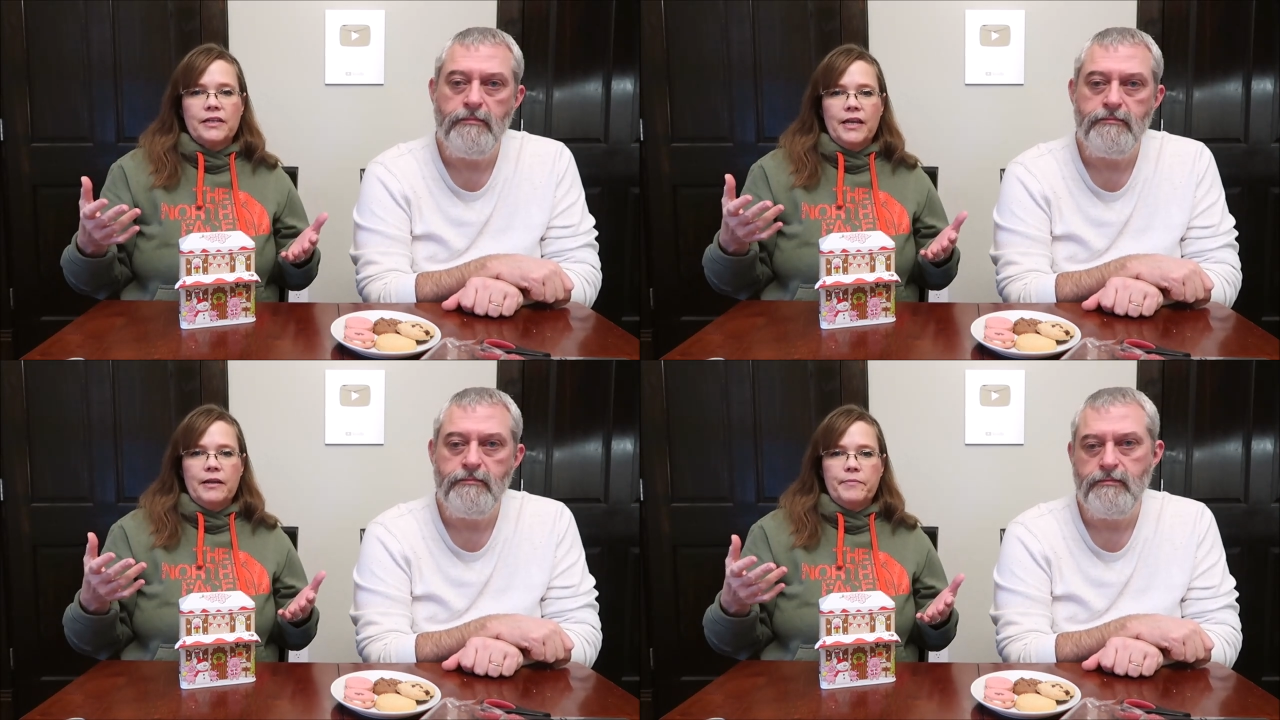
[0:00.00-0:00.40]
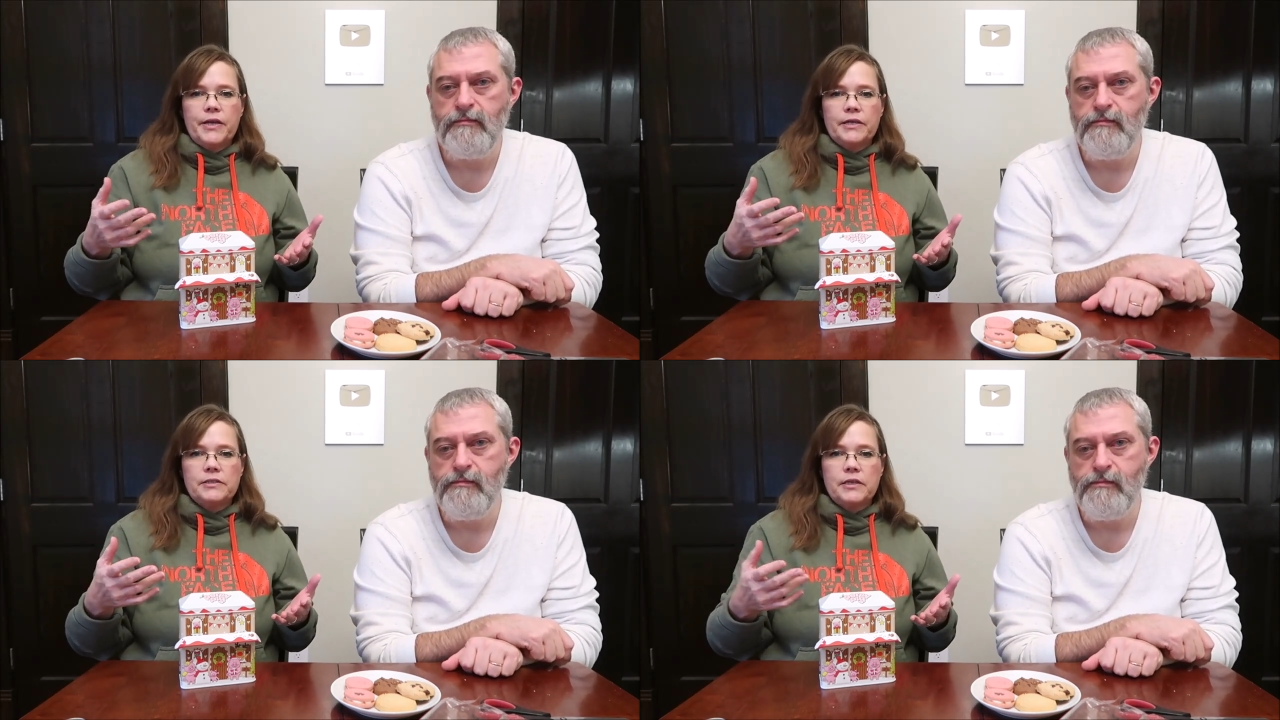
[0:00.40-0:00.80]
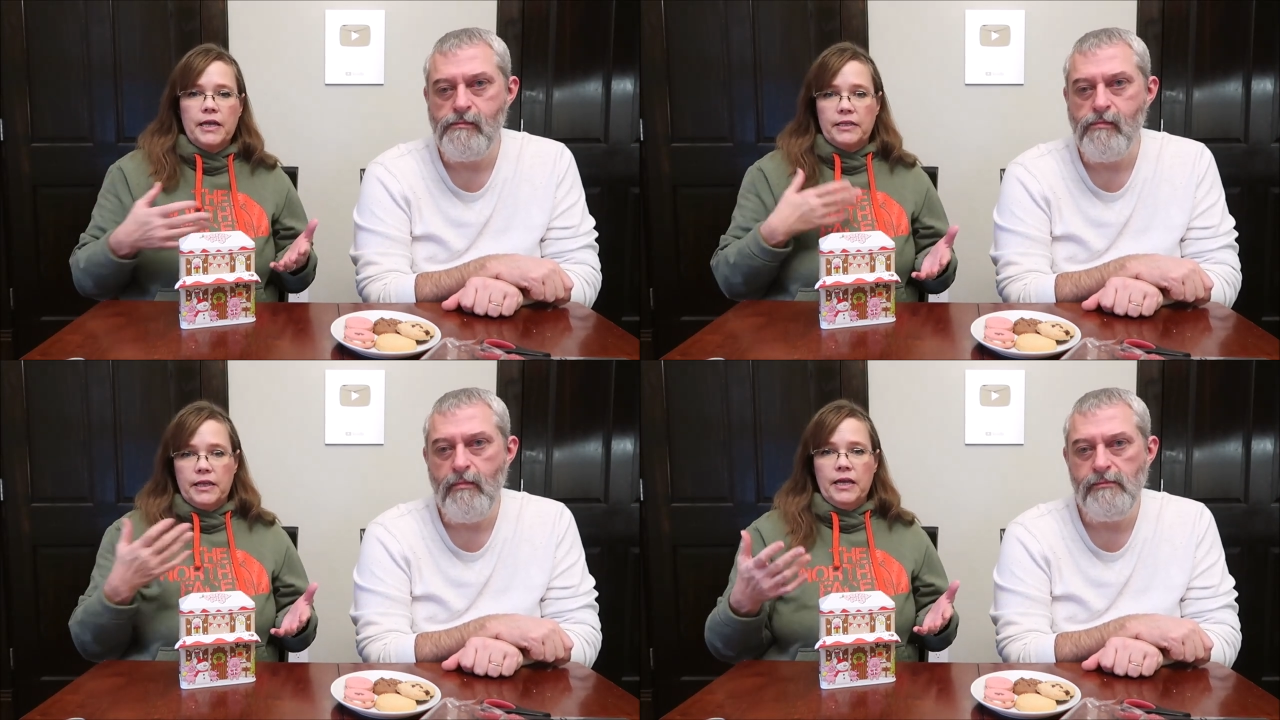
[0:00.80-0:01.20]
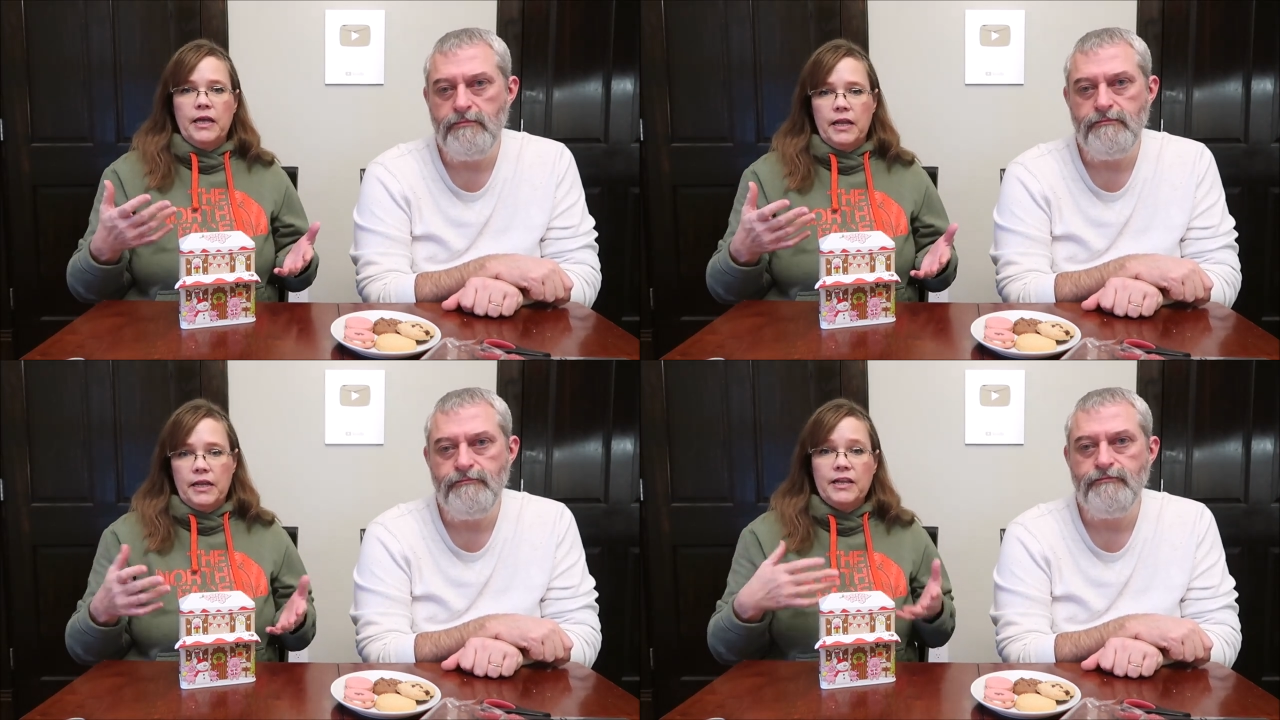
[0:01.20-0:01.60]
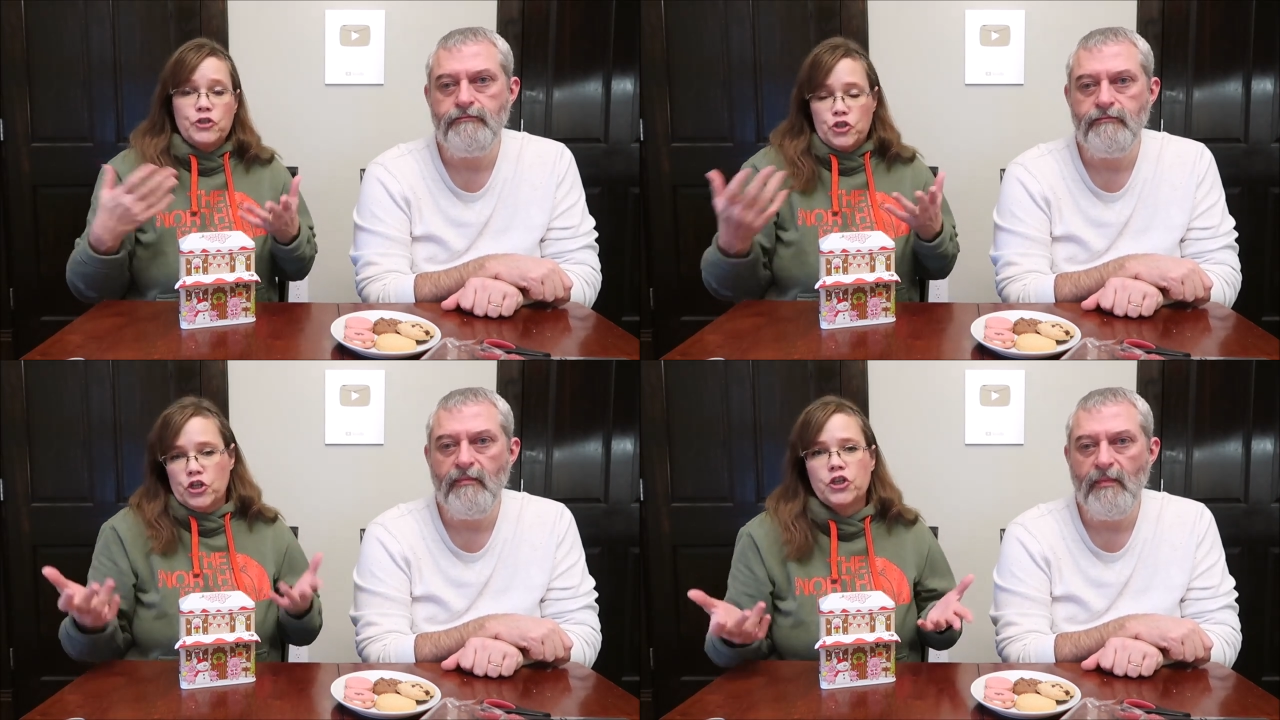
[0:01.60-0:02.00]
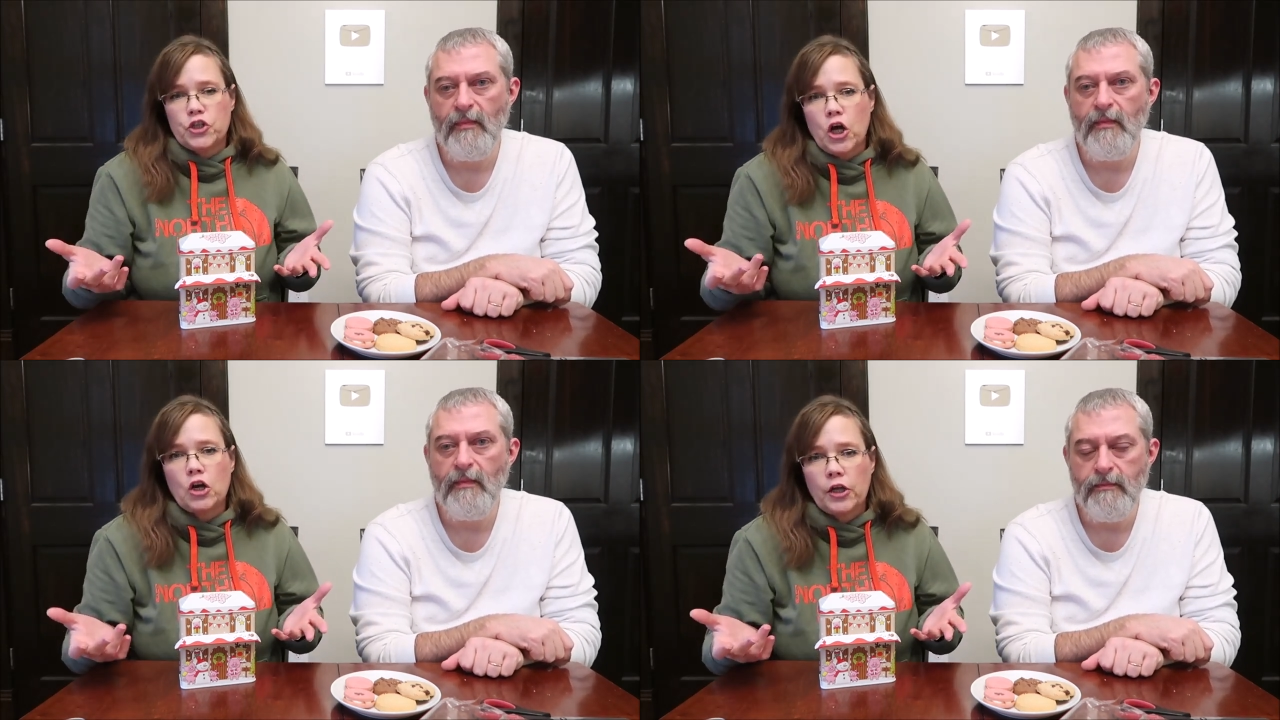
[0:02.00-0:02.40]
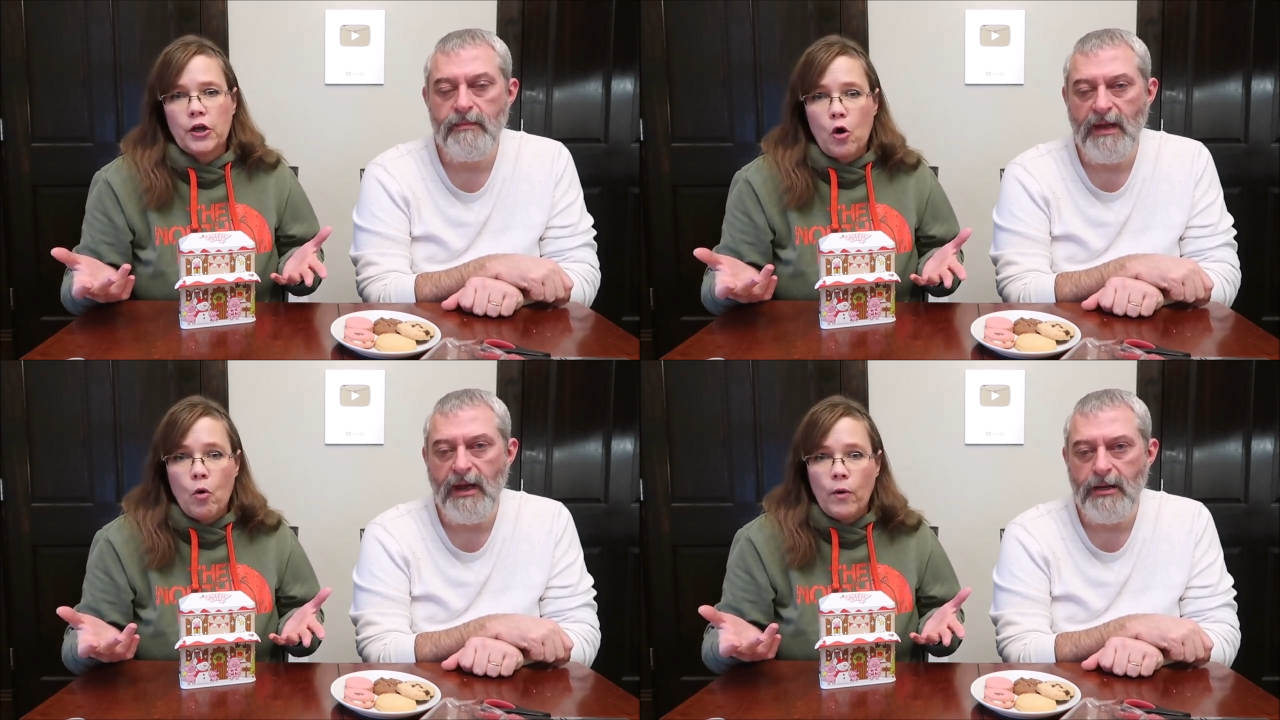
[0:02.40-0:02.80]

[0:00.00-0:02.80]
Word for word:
Speaker 1: to get it because at the end, it's just chocolate yeah.